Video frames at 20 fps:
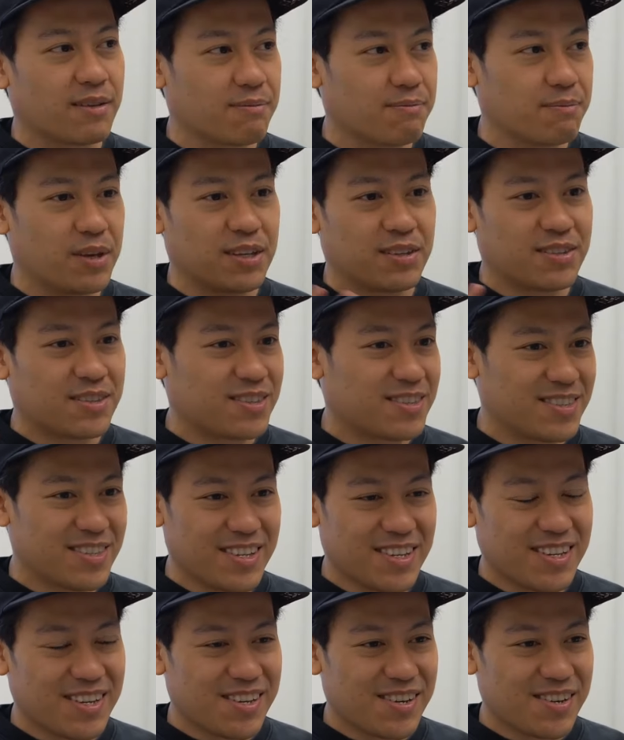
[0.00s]

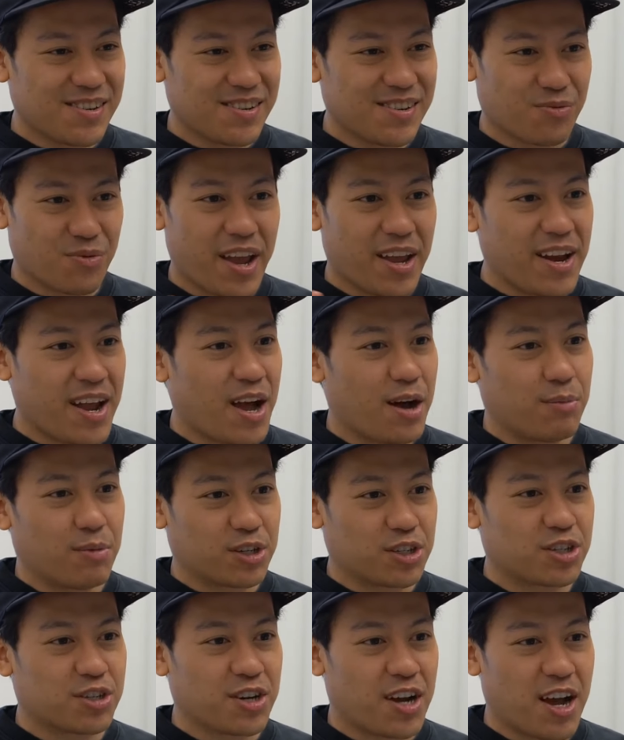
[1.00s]
misread how
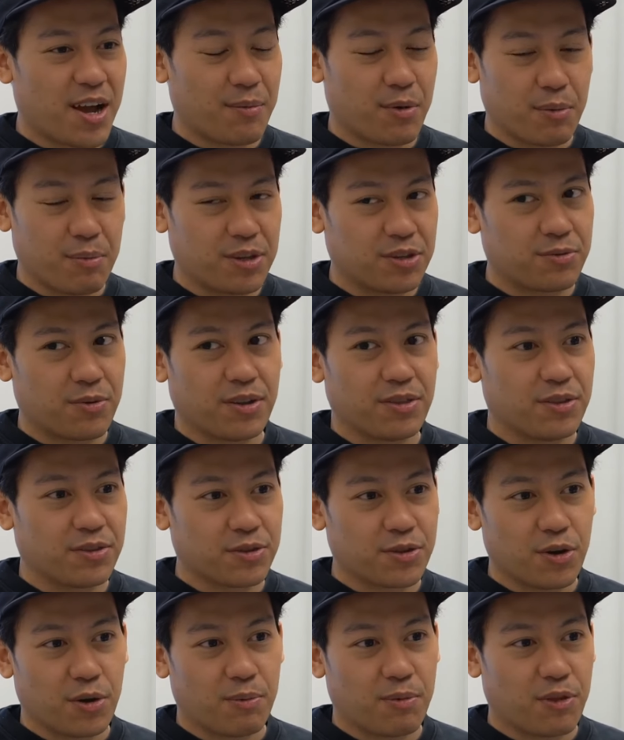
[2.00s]
much time or misread the
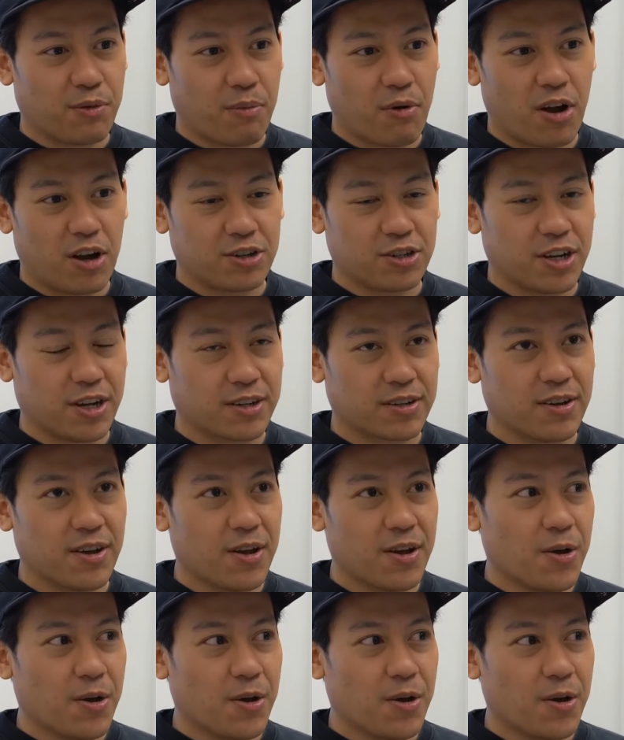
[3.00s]
scope of the project,